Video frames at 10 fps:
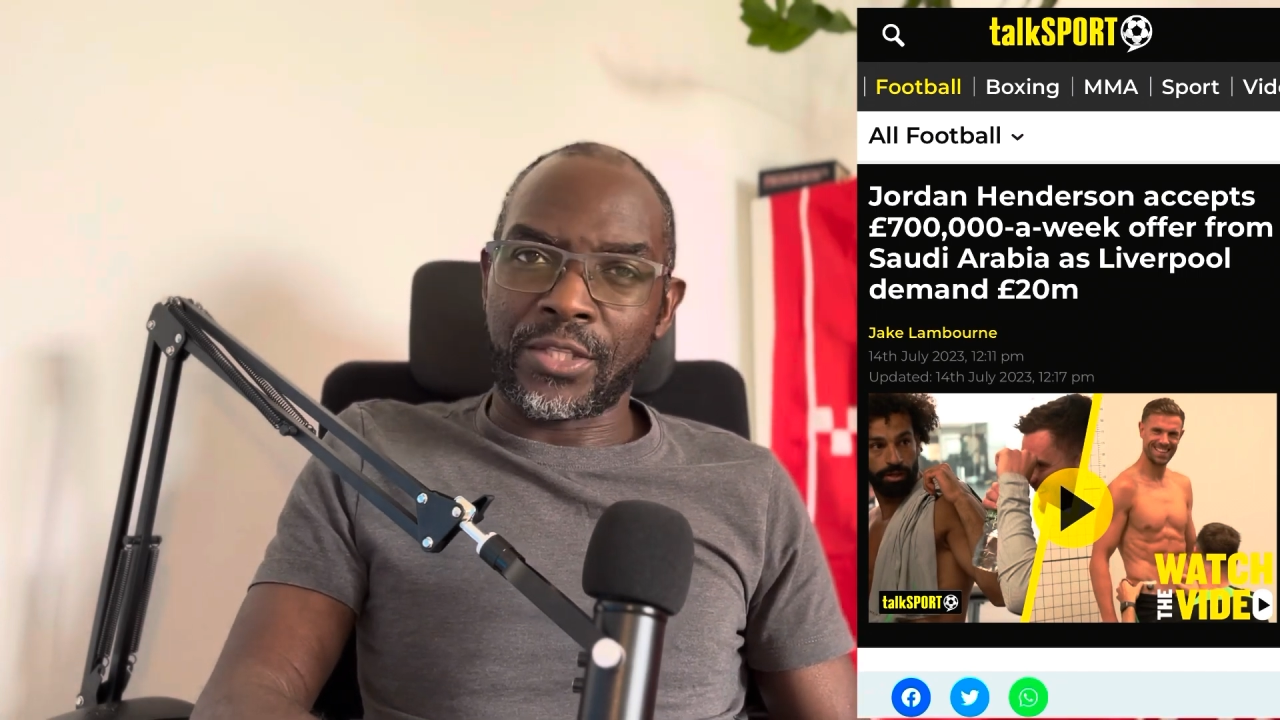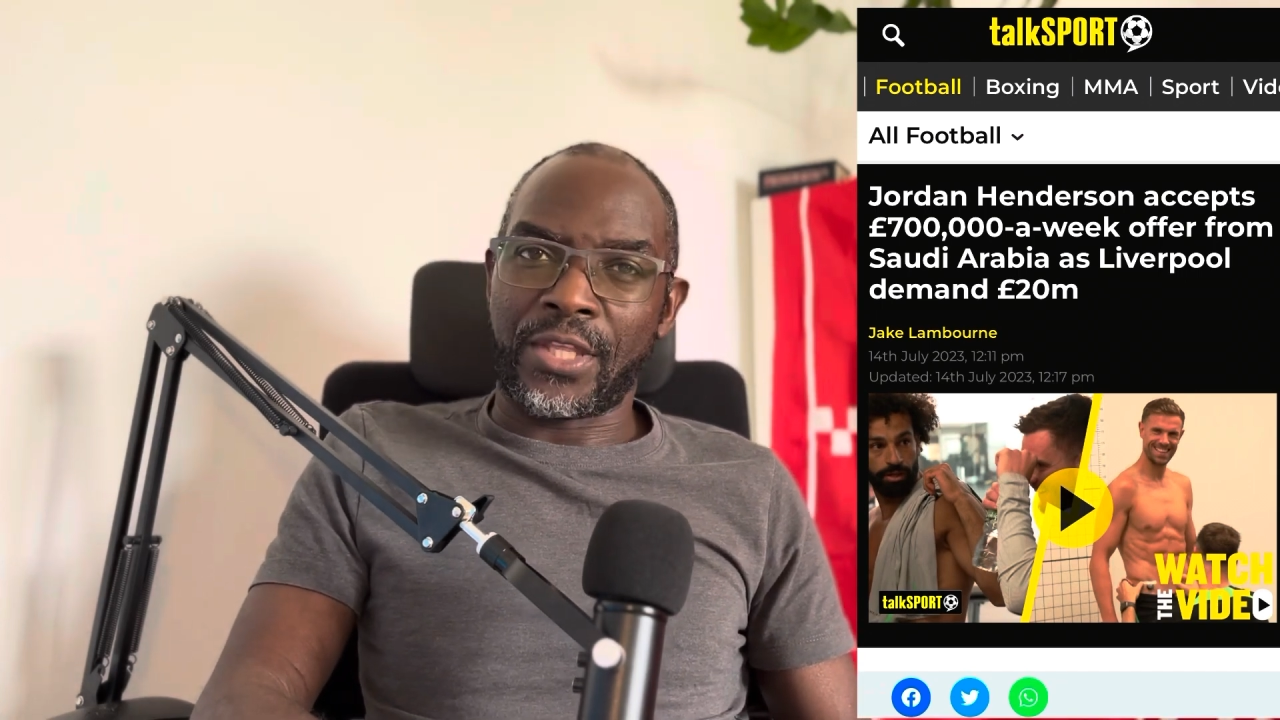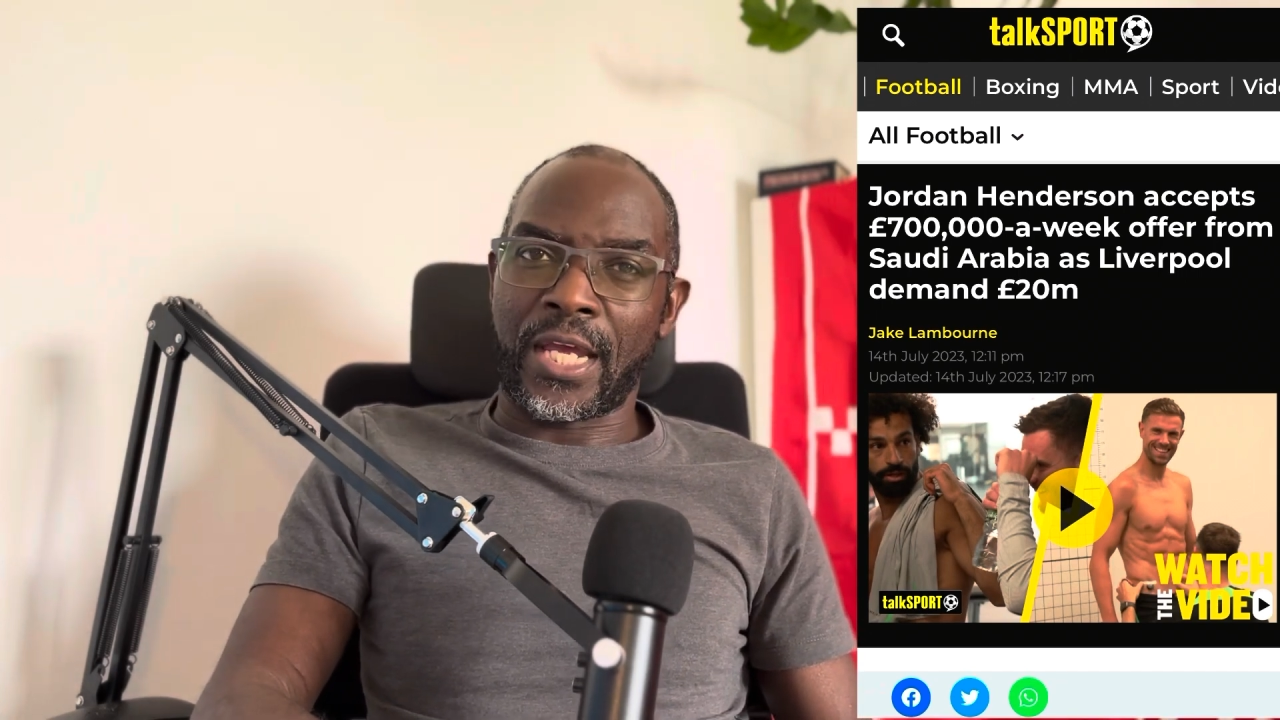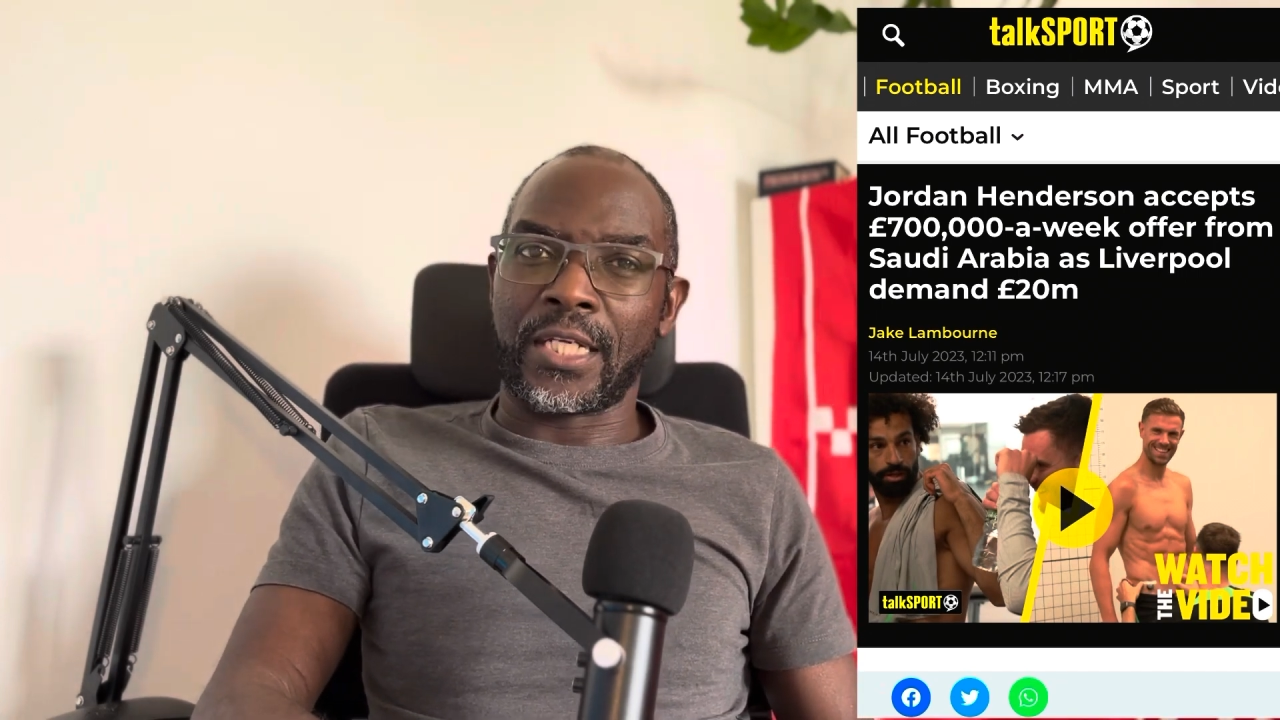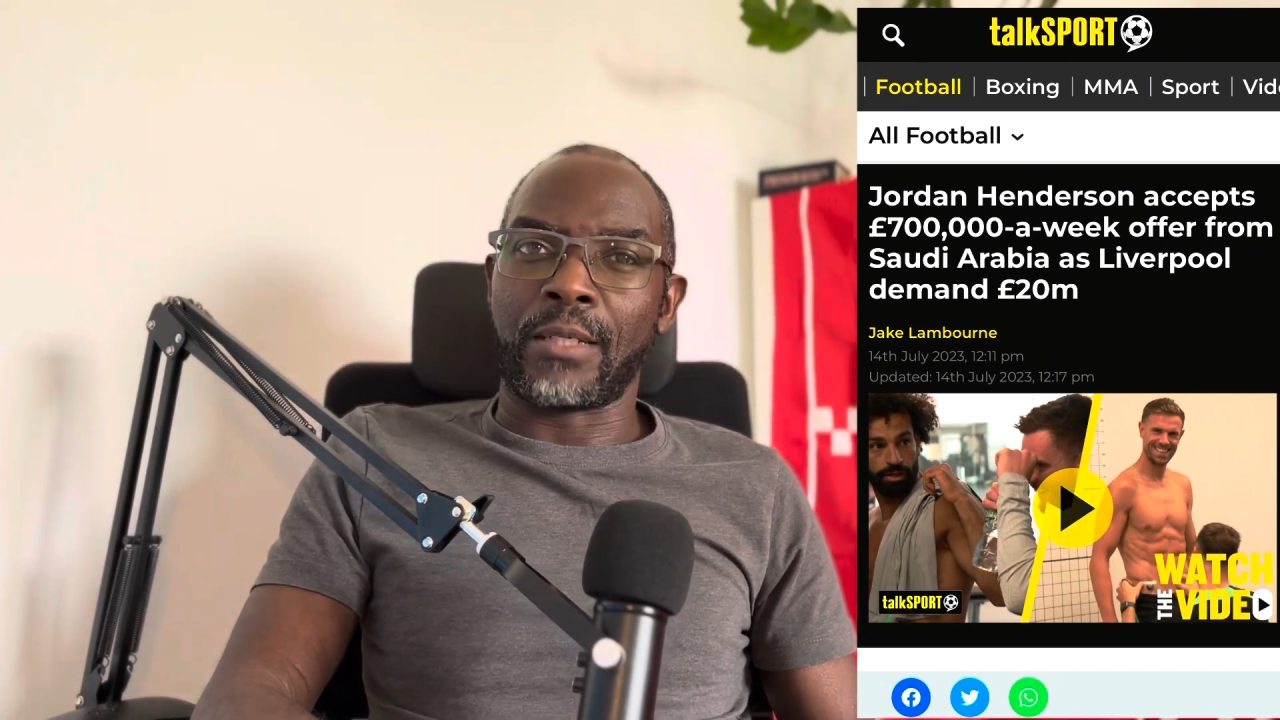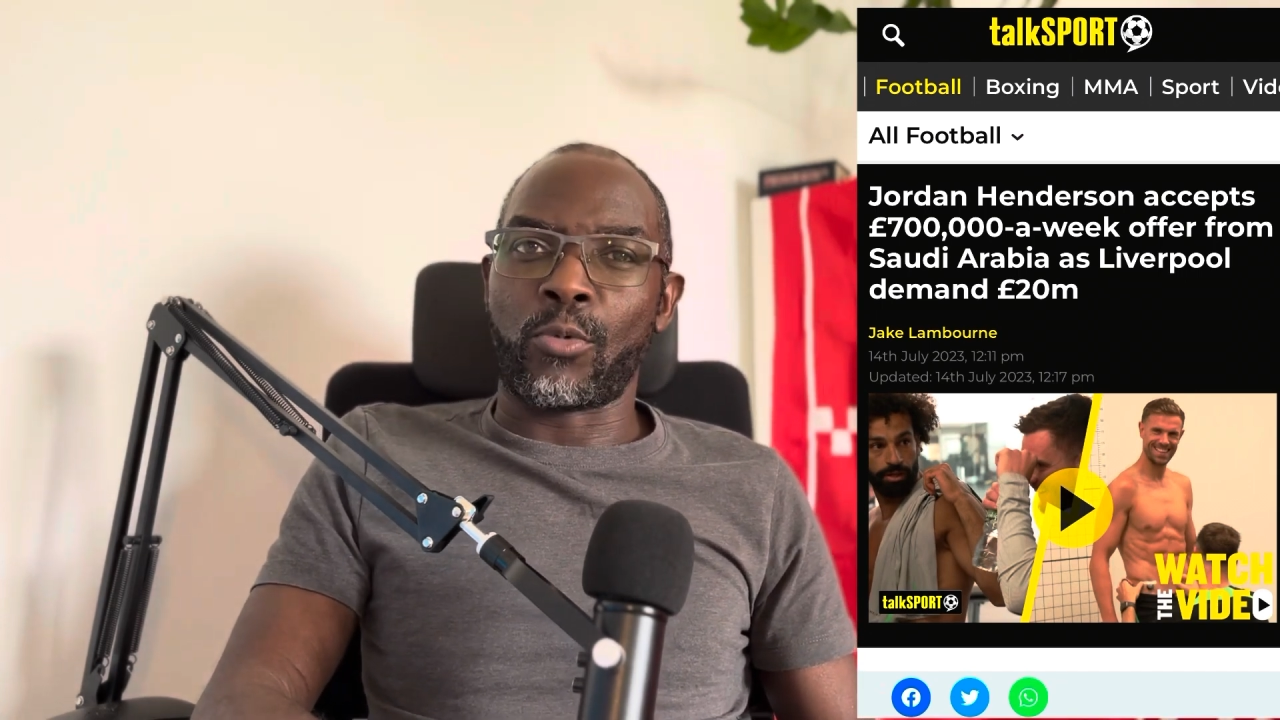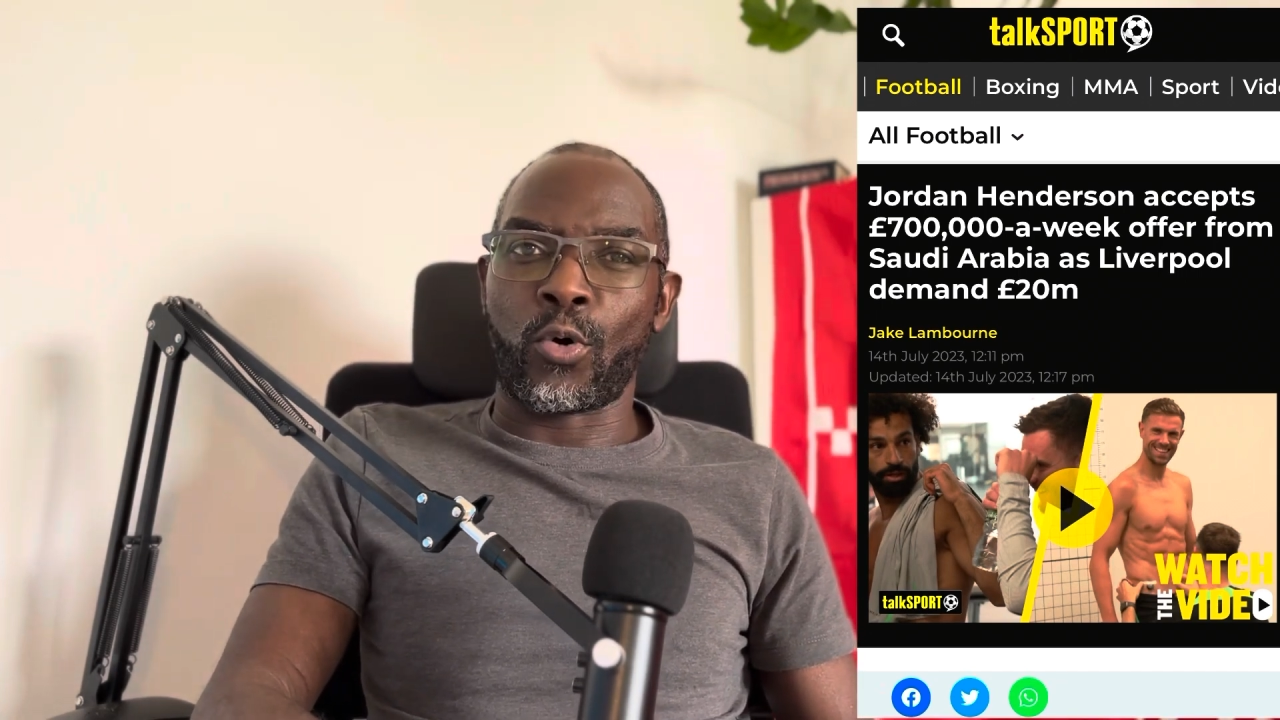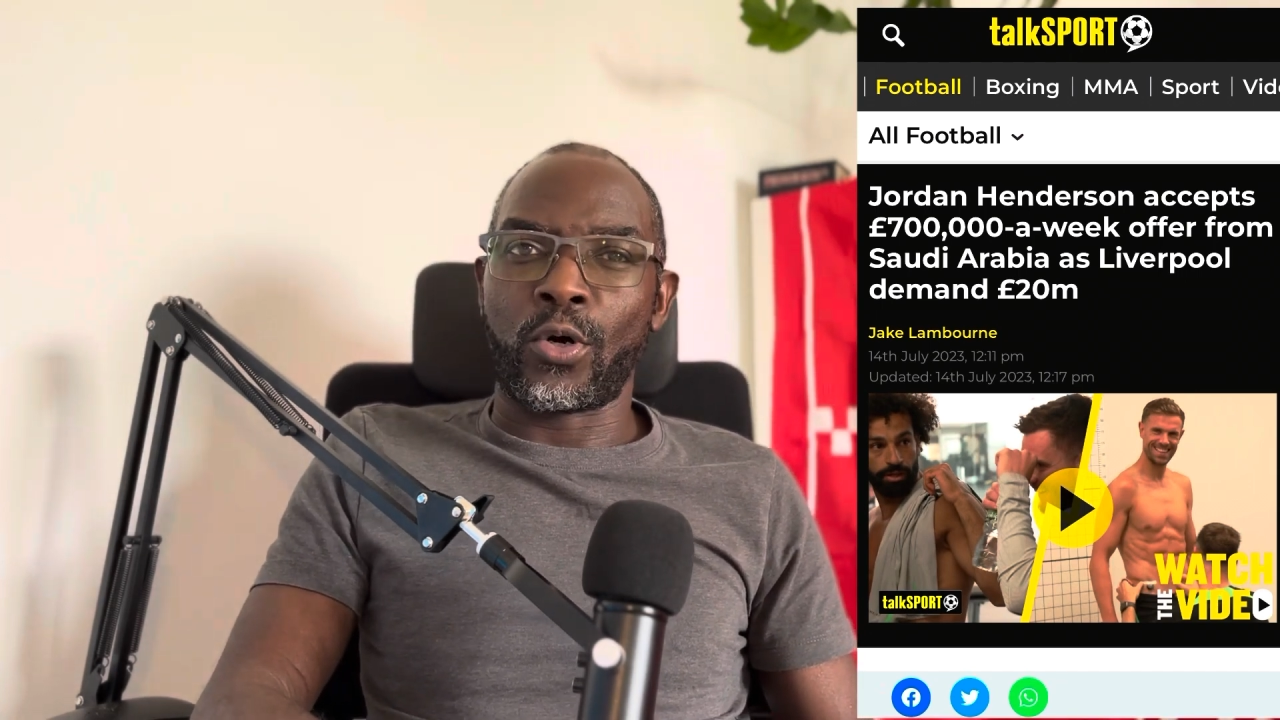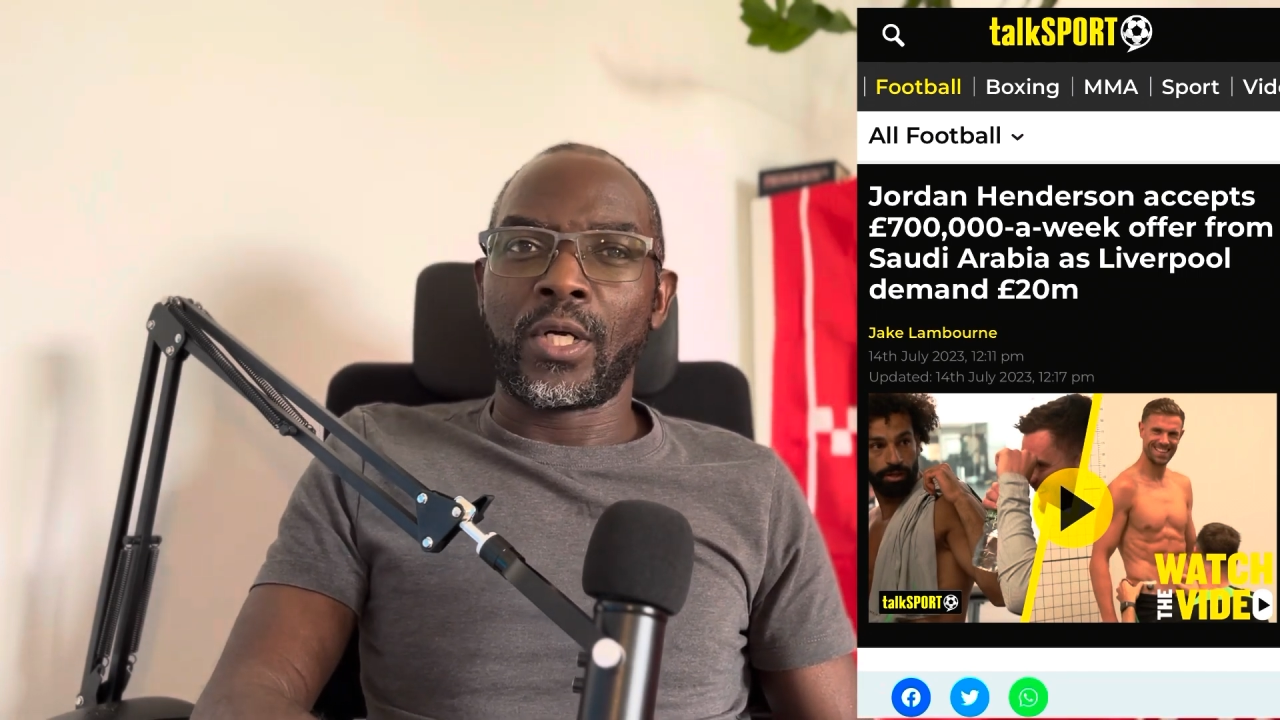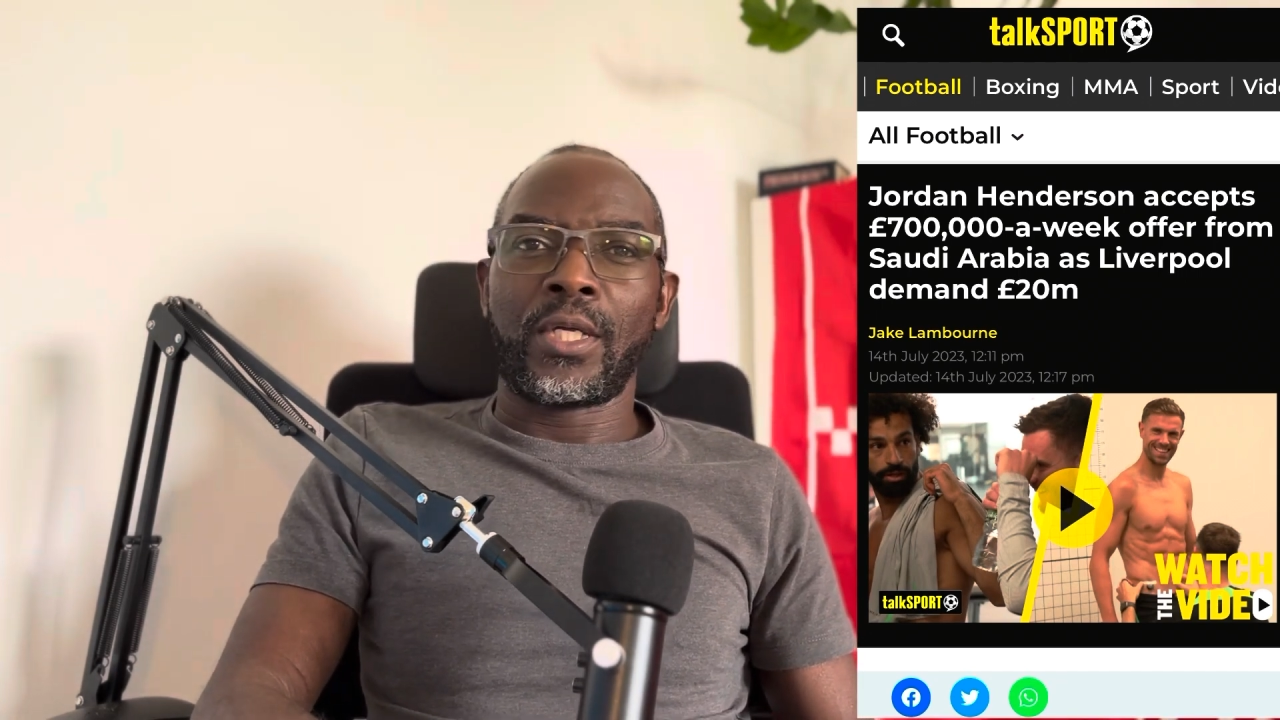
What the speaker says: that anymore.